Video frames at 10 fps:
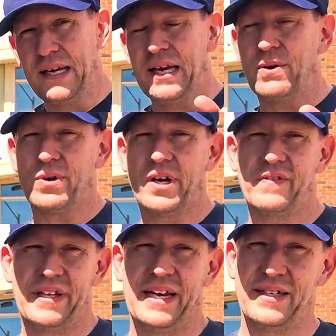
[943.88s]
and we'll
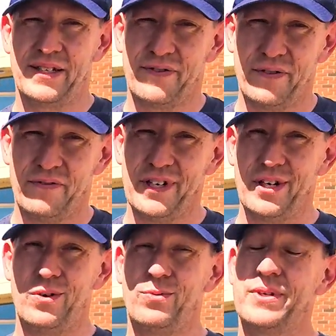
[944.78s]
cover that in a different
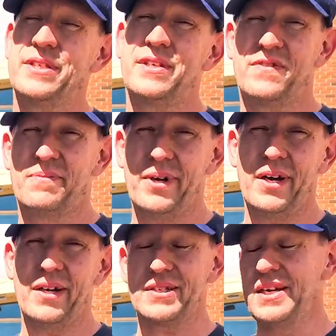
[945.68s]
video with a different
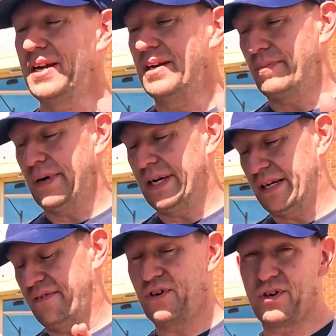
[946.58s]
product. But
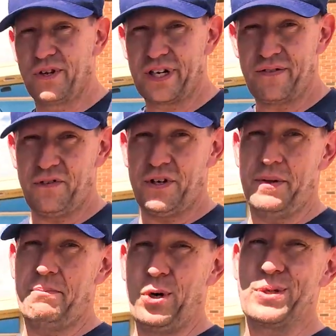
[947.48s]
if you're looking for the
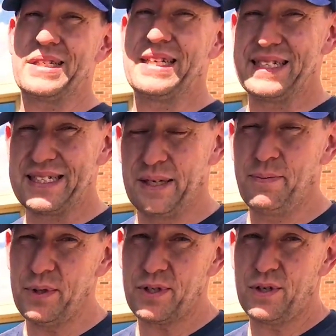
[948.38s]
most
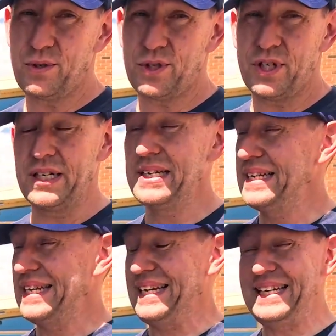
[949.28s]
simple solution,
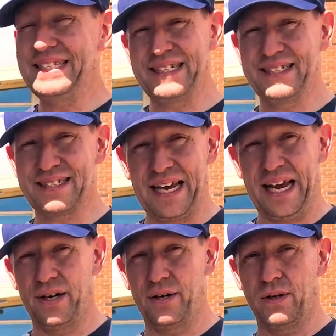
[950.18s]
easiest to
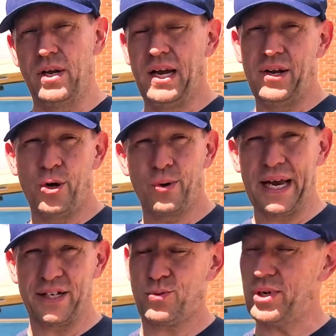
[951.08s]
handle, no
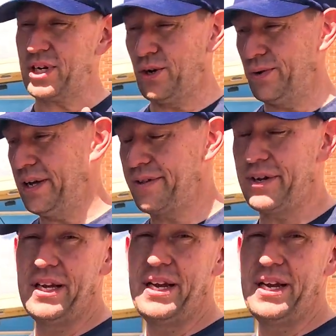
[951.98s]
guesswork, no nothing,